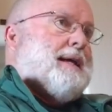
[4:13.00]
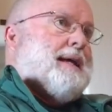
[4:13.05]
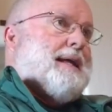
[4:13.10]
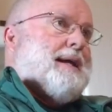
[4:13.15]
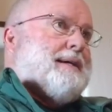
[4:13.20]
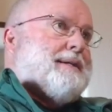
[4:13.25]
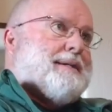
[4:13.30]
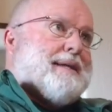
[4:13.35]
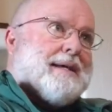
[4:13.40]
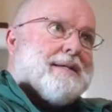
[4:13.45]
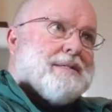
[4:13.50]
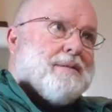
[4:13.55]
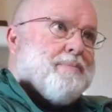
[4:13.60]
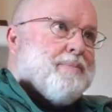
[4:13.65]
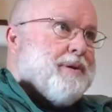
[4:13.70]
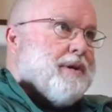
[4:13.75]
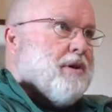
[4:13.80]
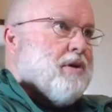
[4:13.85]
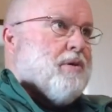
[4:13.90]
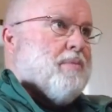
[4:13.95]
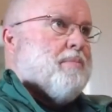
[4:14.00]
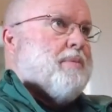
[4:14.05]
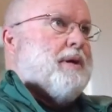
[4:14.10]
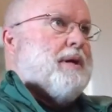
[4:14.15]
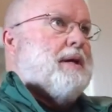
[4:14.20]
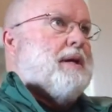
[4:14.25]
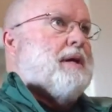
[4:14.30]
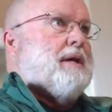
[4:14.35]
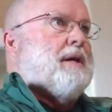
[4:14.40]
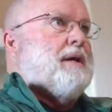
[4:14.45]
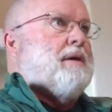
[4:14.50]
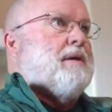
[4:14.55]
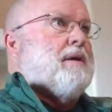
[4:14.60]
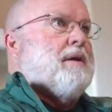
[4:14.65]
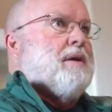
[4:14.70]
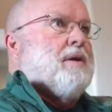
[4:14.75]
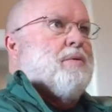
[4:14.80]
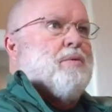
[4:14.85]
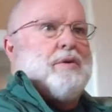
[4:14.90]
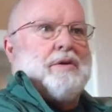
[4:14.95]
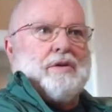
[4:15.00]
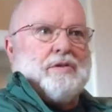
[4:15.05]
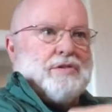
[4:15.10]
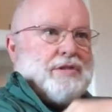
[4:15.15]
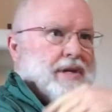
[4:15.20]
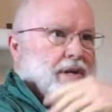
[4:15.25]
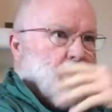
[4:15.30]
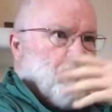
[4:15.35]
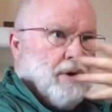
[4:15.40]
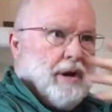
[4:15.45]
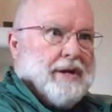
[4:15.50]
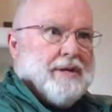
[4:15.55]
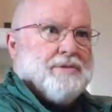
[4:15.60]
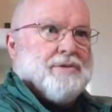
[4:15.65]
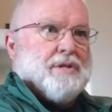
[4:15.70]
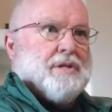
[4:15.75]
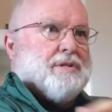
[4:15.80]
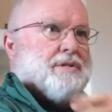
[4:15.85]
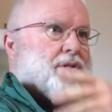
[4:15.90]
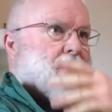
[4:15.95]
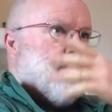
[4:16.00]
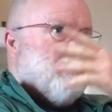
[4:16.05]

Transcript: and it does appear to be when you see racism